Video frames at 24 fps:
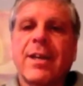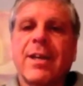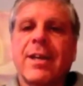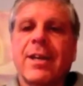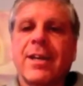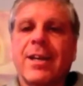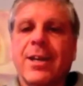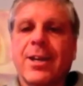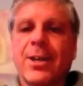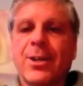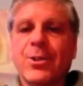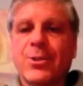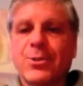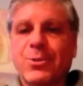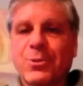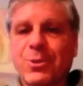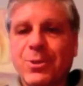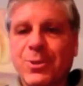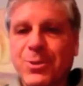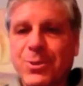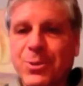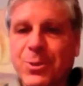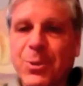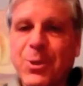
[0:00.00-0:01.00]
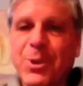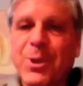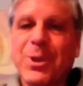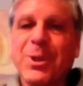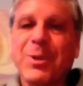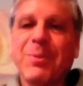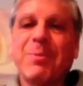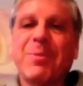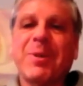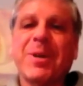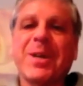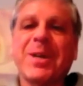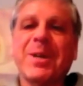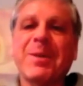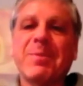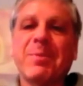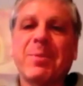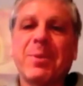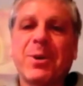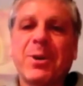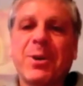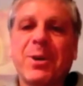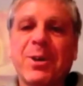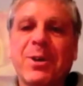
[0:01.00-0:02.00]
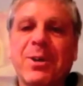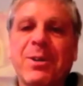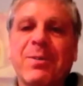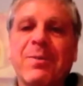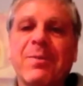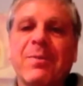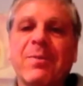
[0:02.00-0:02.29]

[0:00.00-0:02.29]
extra toilet paper.